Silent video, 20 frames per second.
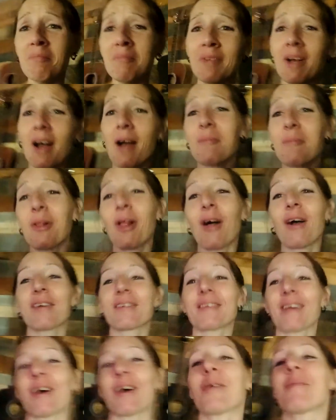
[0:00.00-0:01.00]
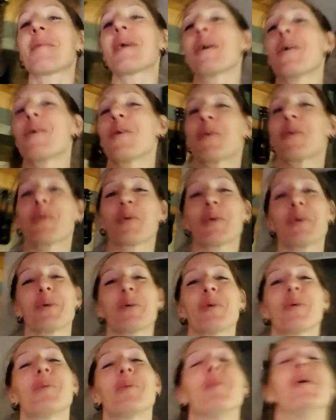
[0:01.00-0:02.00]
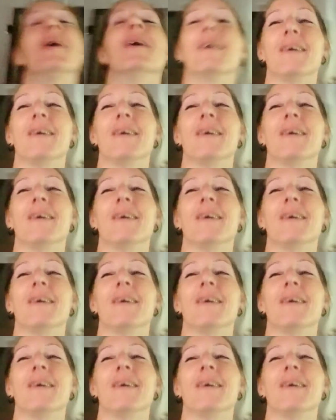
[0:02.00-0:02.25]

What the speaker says: I'm locked out of my own room.